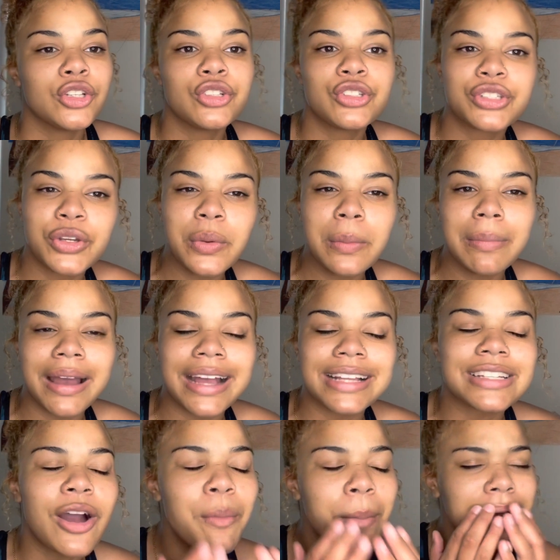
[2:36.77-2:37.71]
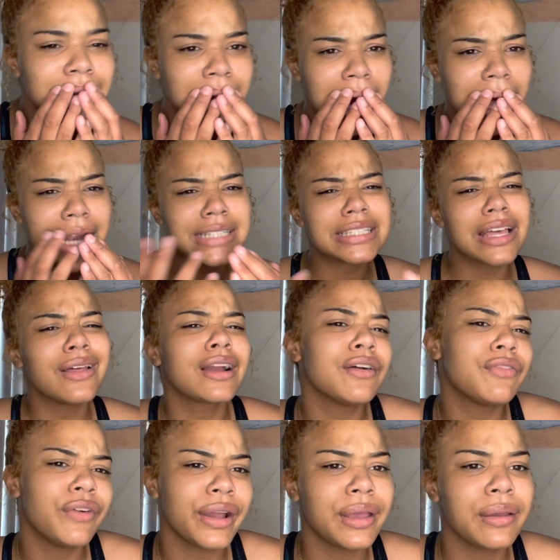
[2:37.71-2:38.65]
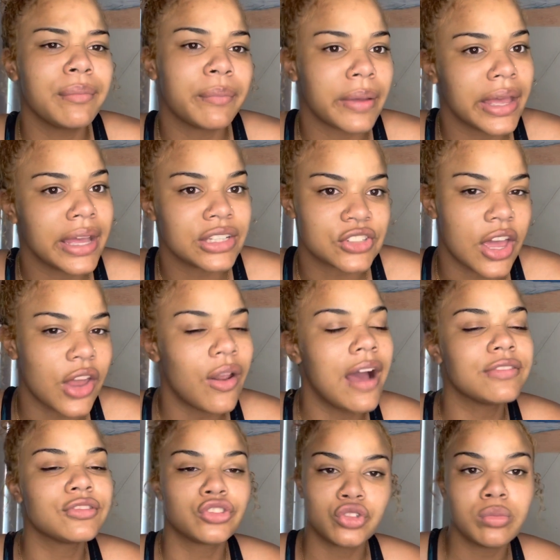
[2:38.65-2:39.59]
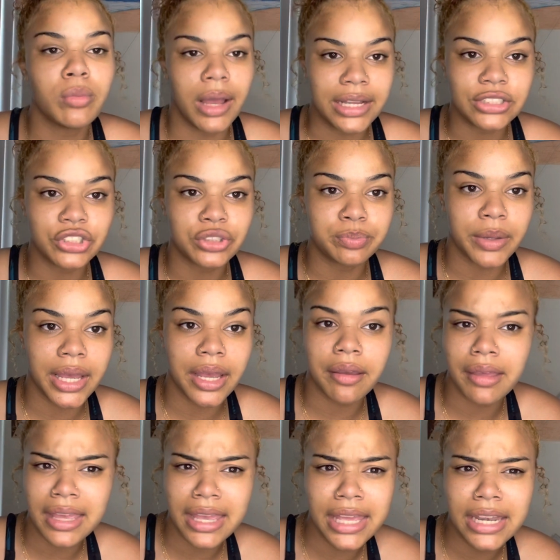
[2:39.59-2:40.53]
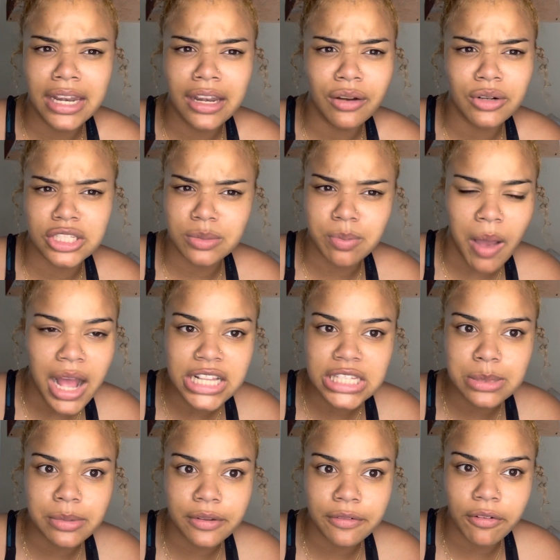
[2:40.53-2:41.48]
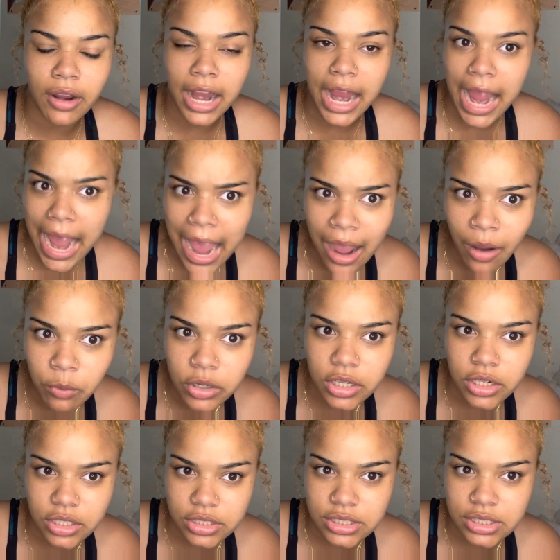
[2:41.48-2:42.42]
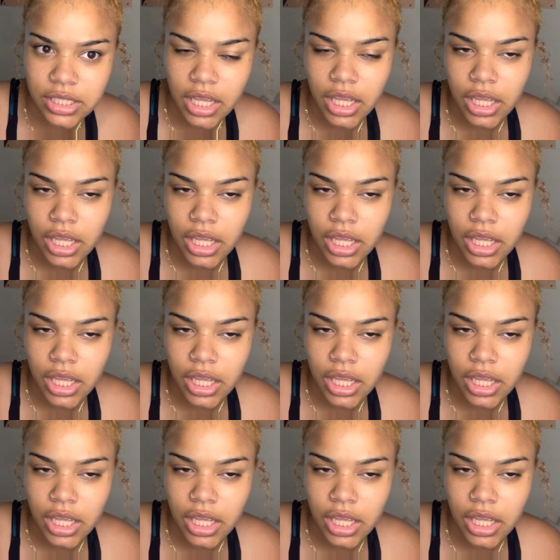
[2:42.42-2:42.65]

do much. Oh my god, I sound like a fucking bitch. I don't have to do much. But he didn't respond to me for hours.